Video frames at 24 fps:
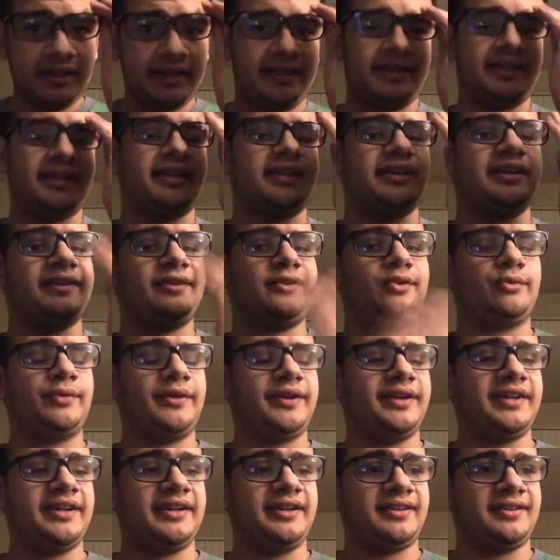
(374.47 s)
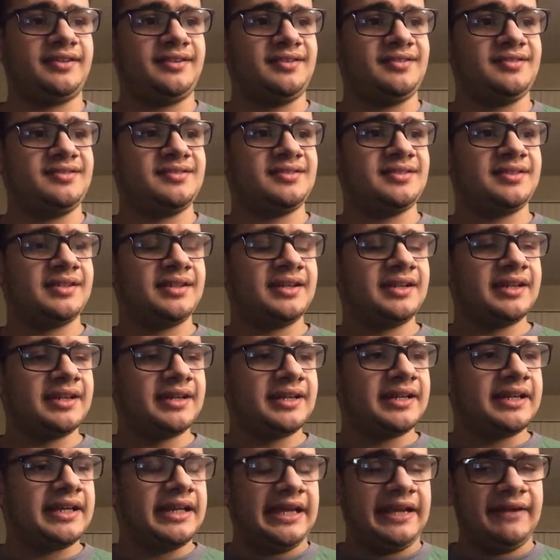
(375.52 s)
I kind of got annoyed at because
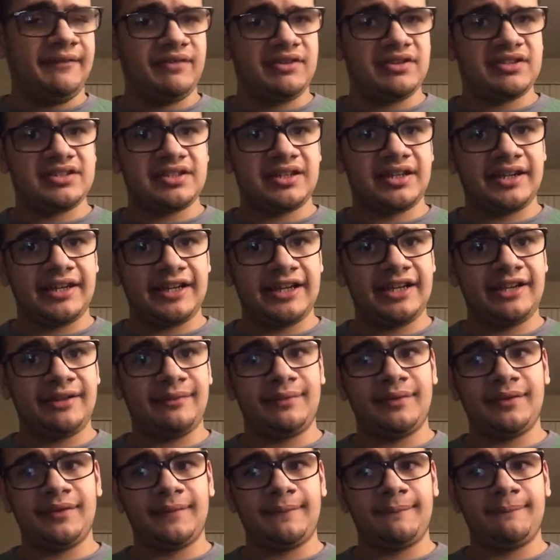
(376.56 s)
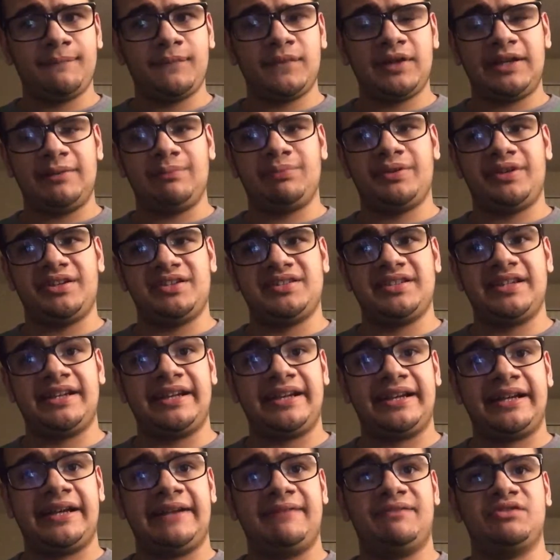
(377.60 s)
every time when I play
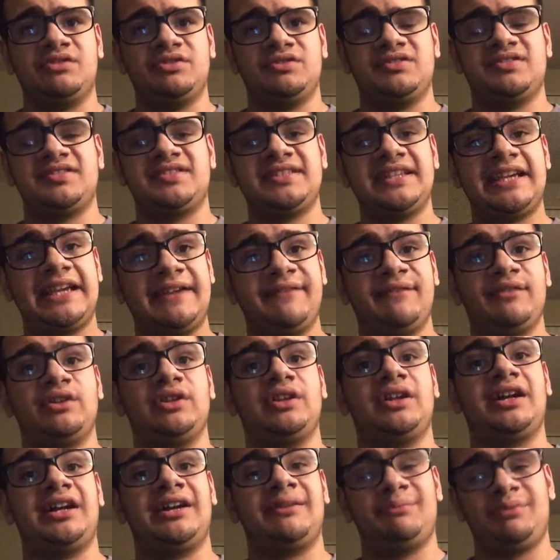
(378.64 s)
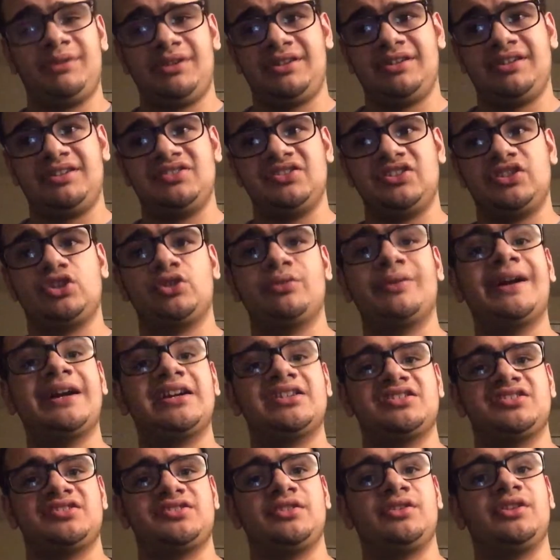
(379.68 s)
tag, I have to save a lot because it
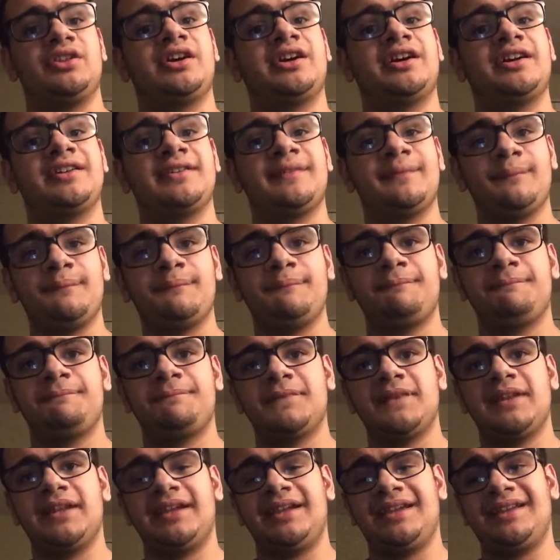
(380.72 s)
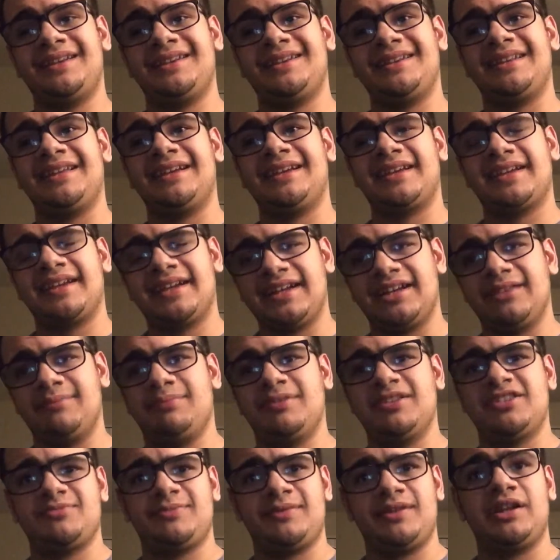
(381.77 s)
crashes a lot, and that kind of
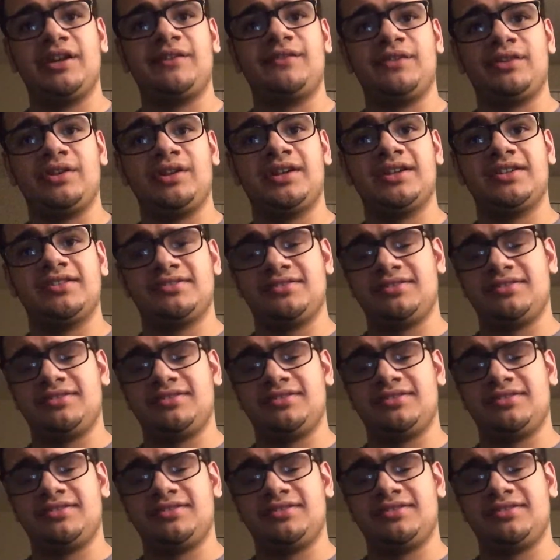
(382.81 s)
pissed me off a lot.